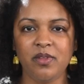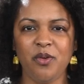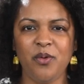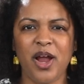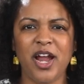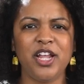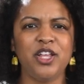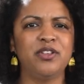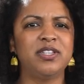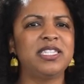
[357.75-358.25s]

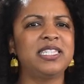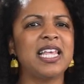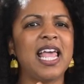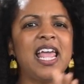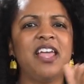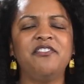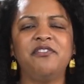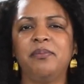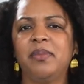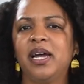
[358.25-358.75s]
right? You
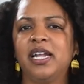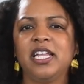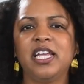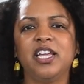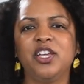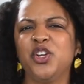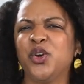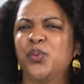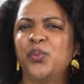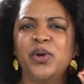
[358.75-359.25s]
save
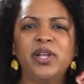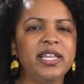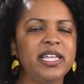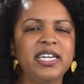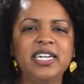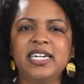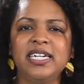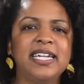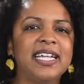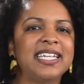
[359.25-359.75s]
money, you're really
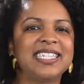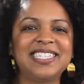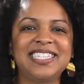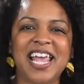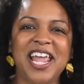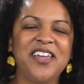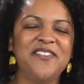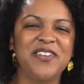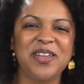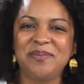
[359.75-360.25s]
good at
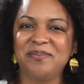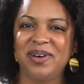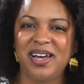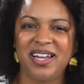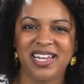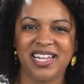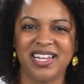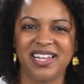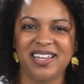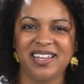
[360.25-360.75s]
saving
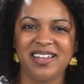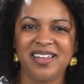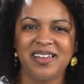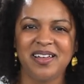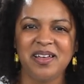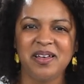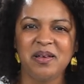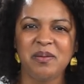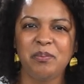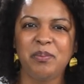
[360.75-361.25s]
money,
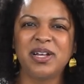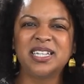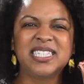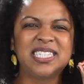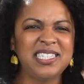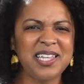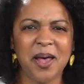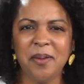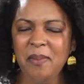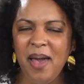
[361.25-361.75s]
but
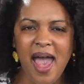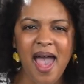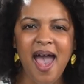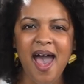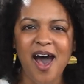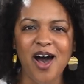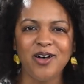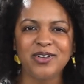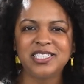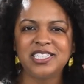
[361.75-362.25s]

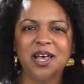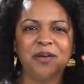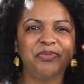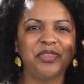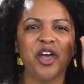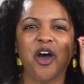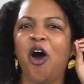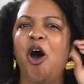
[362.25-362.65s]
somehow something